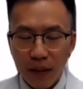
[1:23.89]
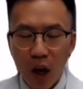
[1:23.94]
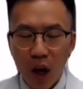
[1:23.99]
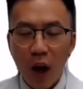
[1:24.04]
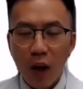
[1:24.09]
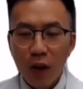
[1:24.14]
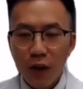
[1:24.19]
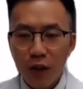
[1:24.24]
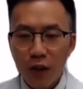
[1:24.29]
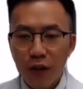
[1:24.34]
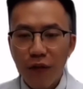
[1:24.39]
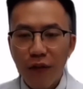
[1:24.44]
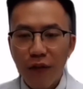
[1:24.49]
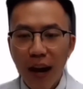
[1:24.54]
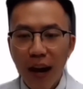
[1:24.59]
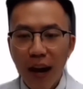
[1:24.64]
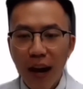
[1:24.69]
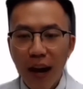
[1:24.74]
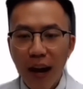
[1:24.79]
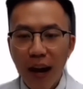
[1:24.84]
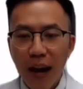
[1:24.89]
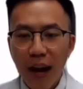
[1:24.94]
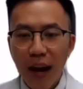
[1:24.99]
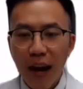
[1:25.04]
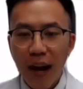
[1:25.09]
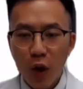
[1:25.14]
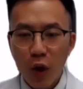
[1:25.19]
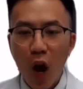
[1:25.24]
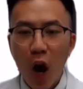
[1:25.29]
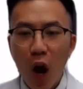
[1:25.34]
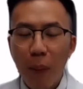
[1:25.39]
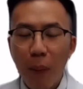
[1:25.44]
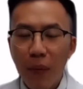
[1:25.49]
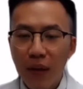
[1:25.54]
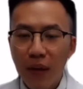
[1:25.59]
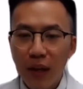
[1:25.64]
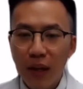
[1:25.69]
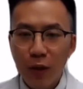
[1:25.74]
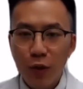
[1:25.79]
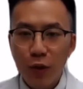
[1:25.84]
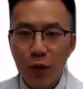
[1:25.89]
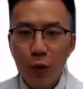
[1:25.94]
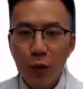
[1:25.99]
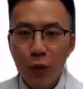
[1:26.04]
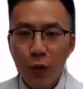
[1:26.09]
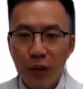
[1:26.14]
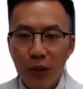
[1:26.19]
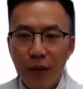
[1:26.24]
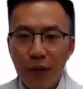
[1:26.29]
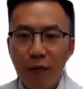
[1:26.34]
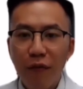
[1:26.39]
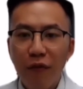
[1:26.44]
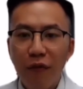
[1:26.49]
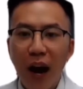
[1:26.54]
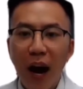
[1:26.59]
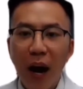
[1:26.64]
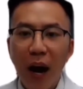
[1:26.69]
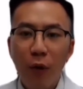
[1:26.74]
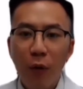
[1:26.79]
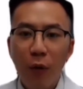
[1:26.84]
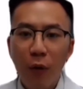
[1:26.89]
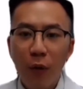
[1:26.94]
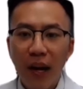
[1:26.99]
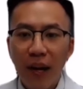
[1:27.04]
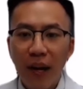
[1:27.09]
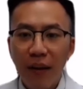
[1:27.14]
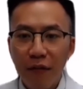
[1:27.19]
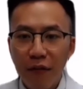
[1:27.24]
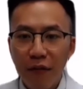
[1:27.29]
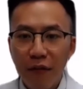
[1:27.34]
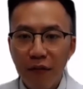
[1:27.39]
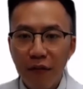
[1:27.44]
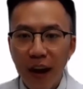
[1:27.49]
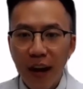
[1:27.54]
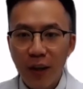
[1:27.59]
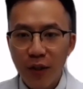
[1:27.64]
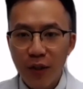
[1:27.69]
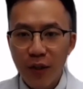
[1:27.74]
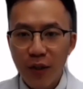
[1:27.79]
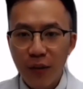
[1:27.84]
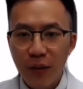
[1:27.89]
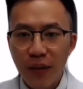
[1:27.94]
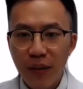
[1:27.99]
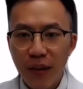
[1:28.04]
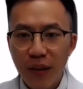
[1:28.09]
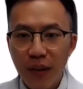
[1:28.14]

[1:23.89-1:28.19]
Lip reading: conjunctivitis most commonly is due to some viral infection.